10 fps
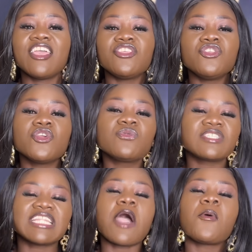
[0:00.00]
you would
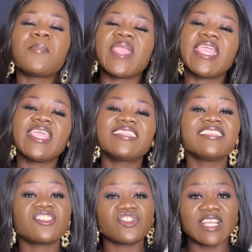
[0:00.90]
now pay
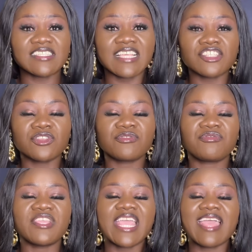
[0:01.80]
this transaction
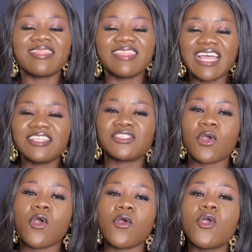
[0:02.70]
fee, and that is
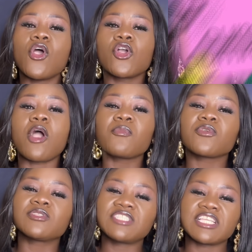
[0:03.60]
all
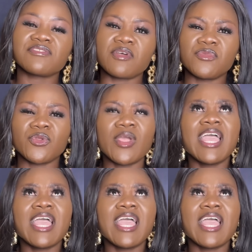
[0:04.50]
Gumroad takes from you.